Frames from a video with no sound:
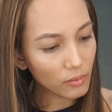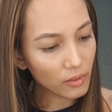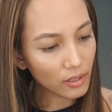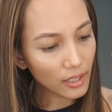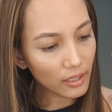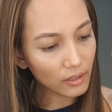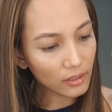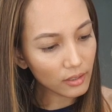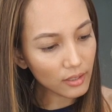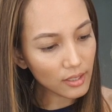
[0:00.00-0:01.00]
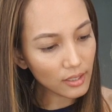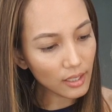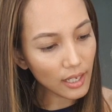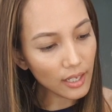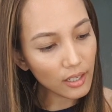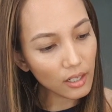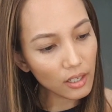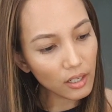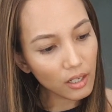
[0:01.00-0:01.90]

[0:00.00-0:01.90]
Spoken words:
what that looks like.